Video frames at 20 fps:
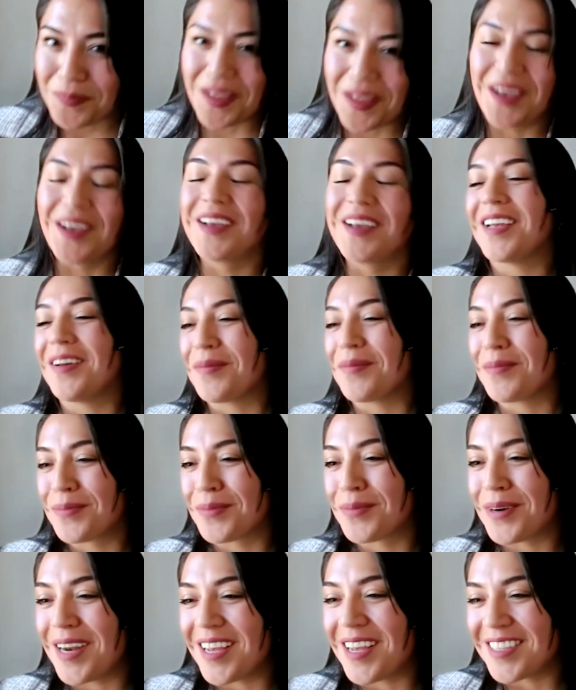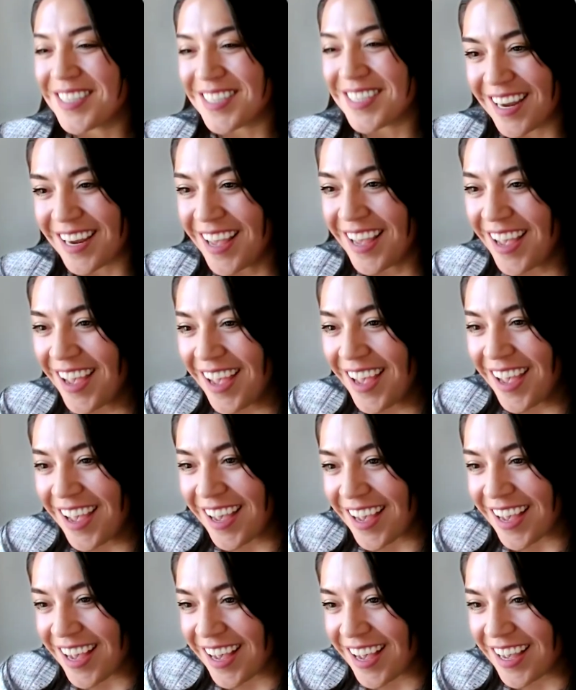I can't pronounce that.
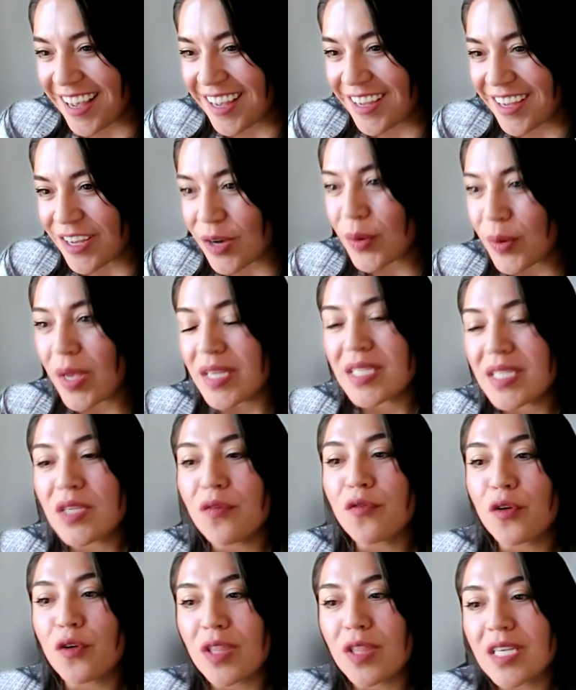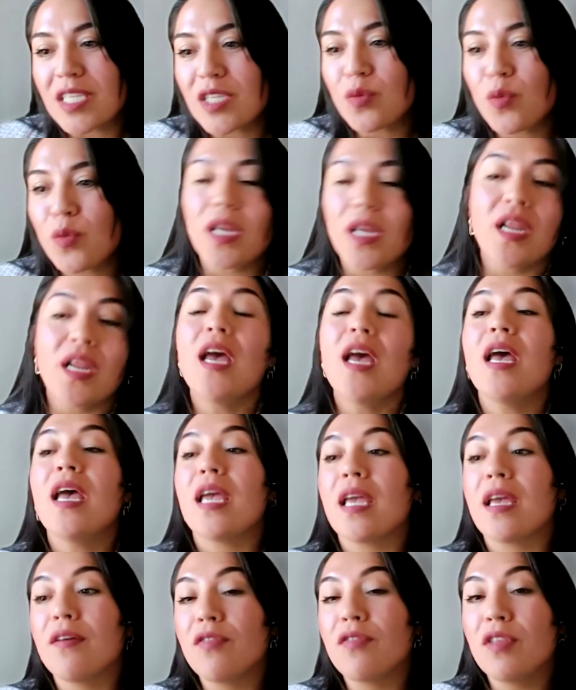Okay, so for this one,
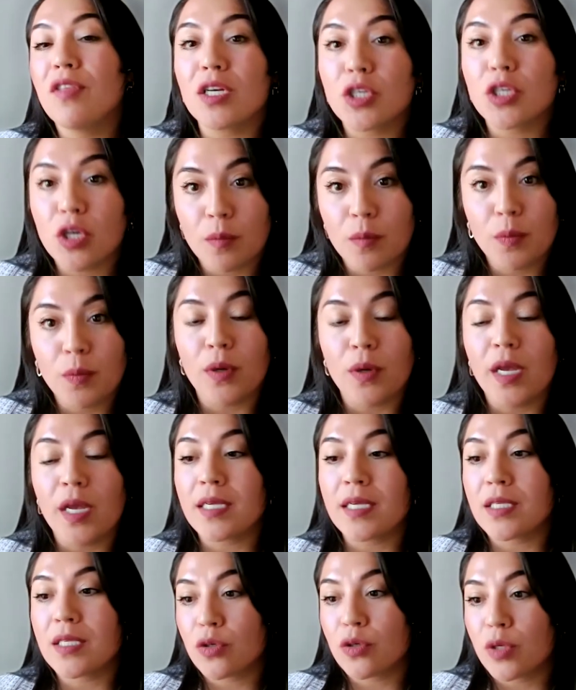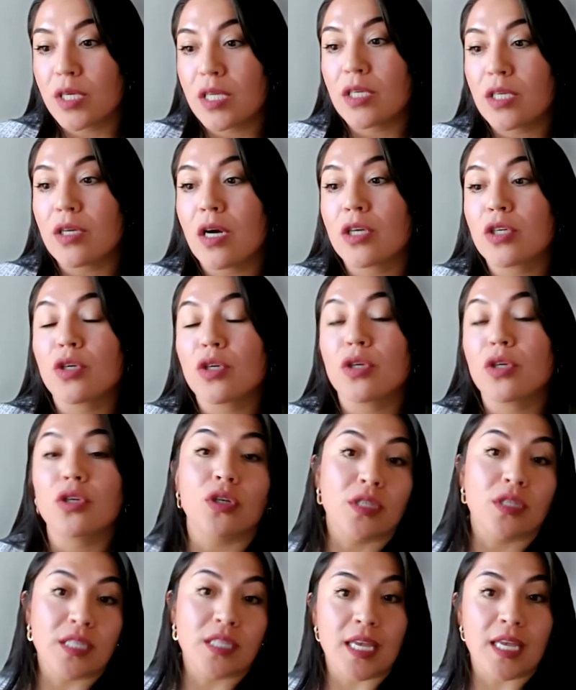if the injured employee has a treating doctor and they're
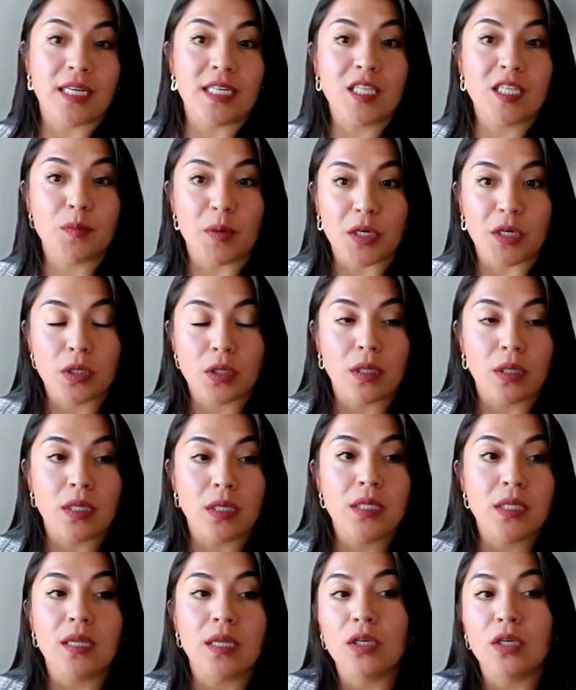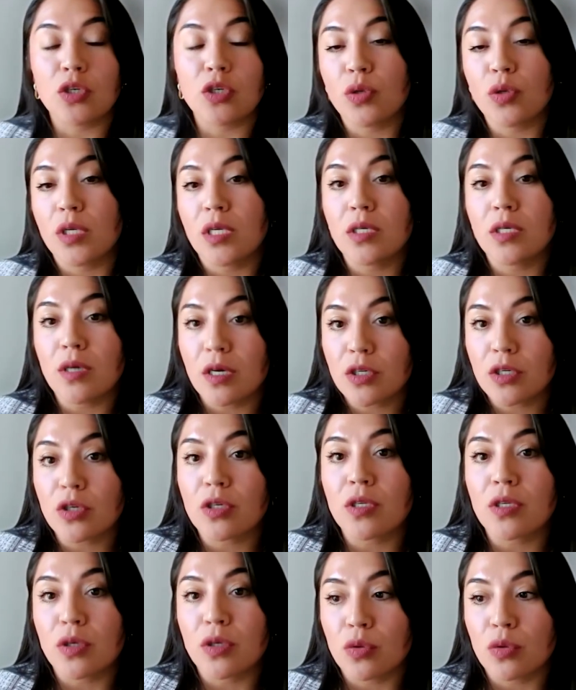seeing a specialist, the treating doctor
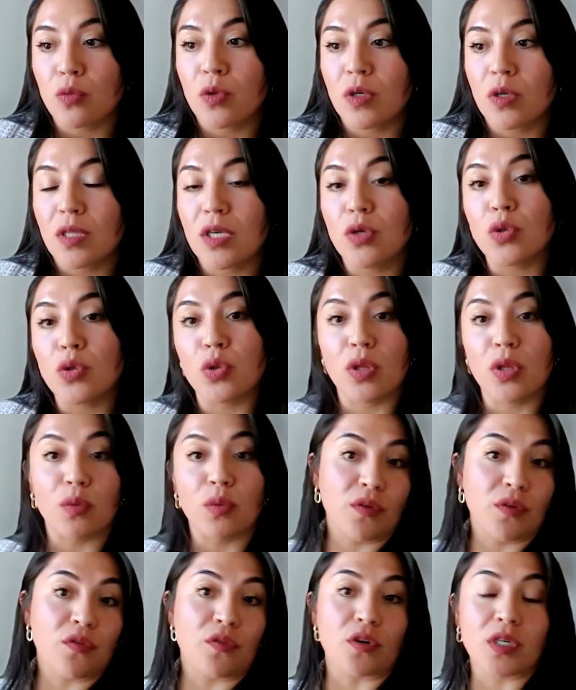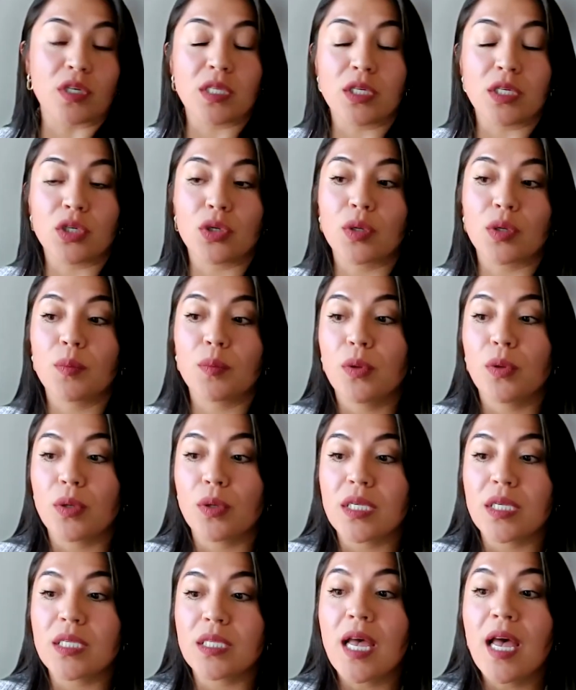is one that usually refers injured
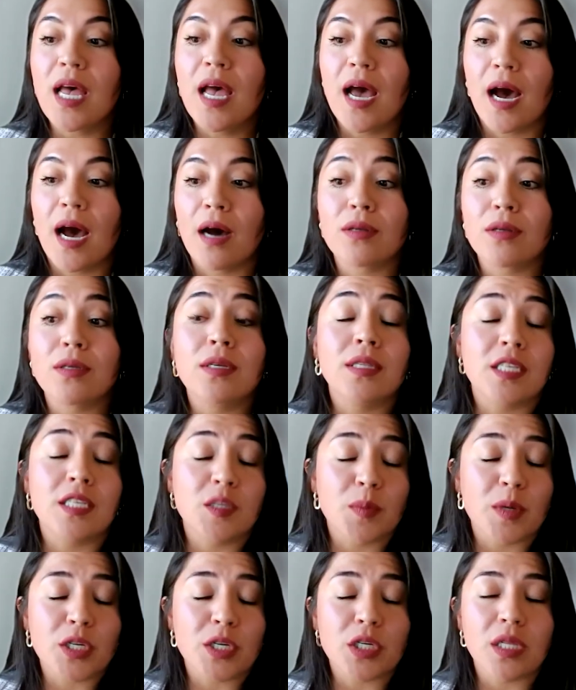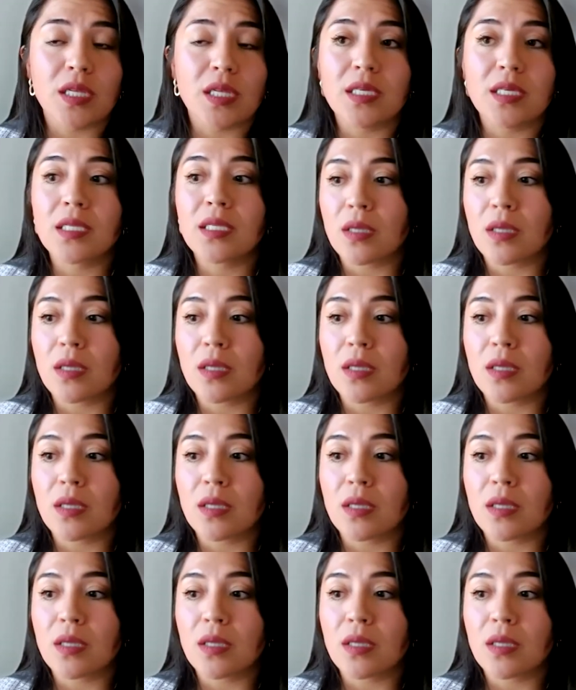employees out to the specialist.